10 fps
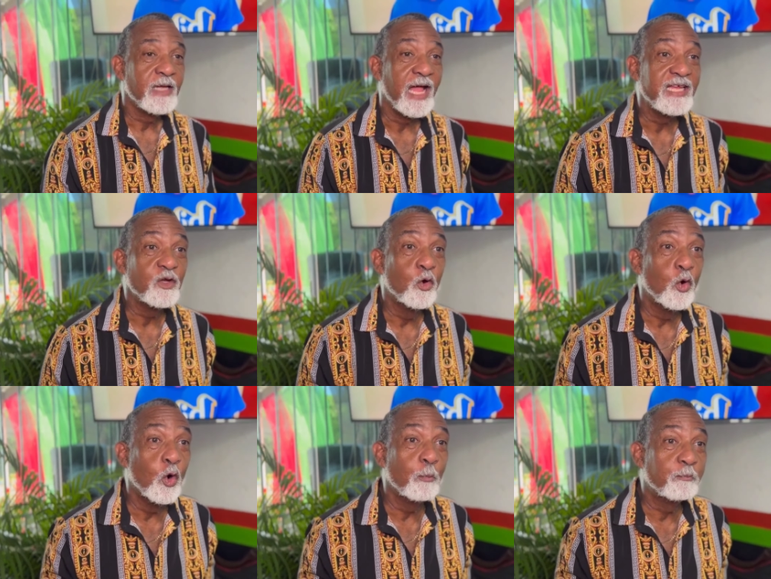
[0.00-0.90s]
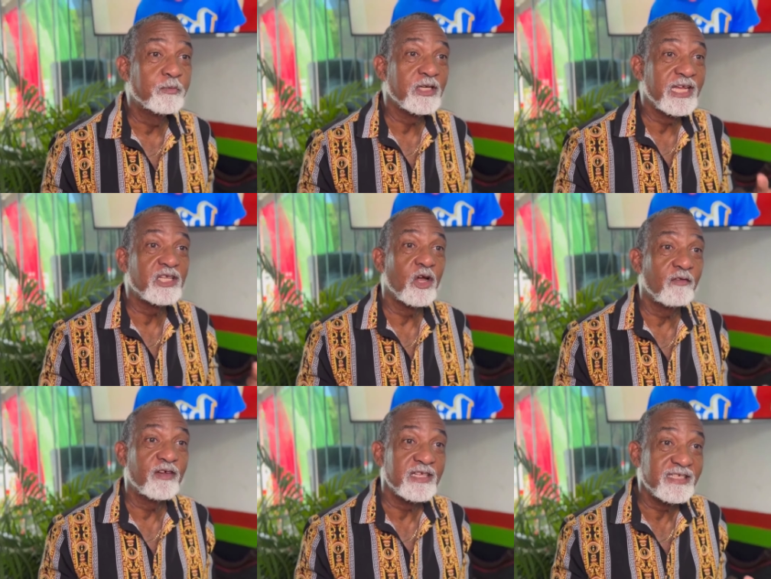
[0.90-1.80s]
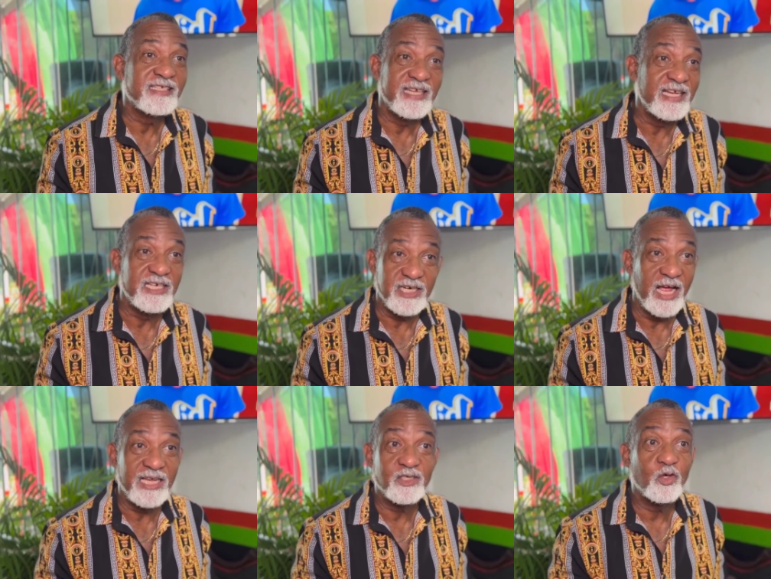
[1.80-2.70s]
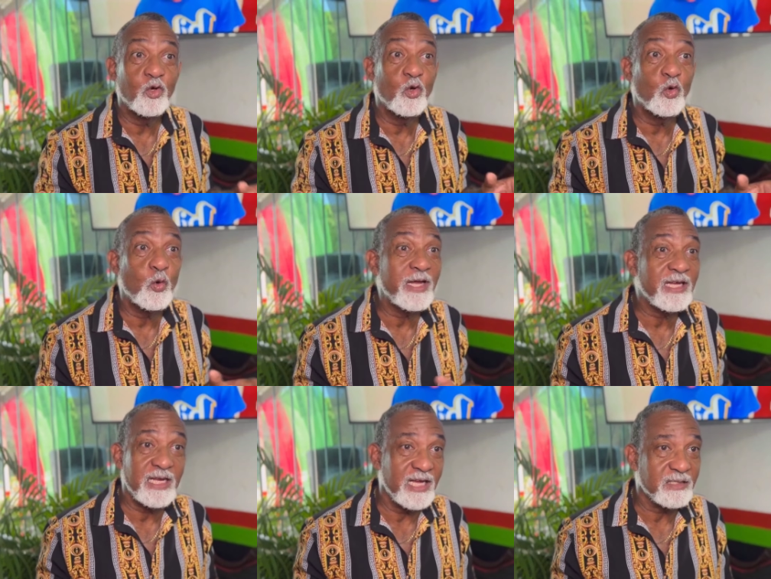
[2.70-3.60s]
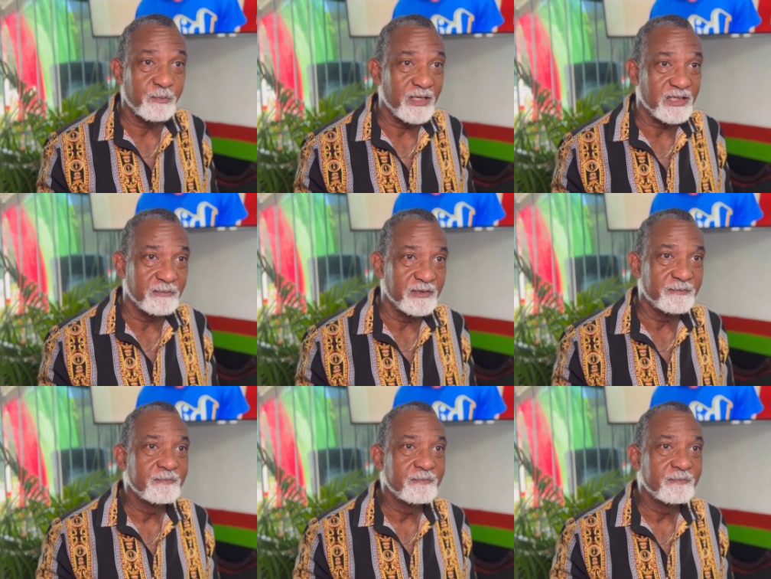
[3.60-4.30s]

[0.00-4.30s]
and you hope to get off of the stage as quickly as possible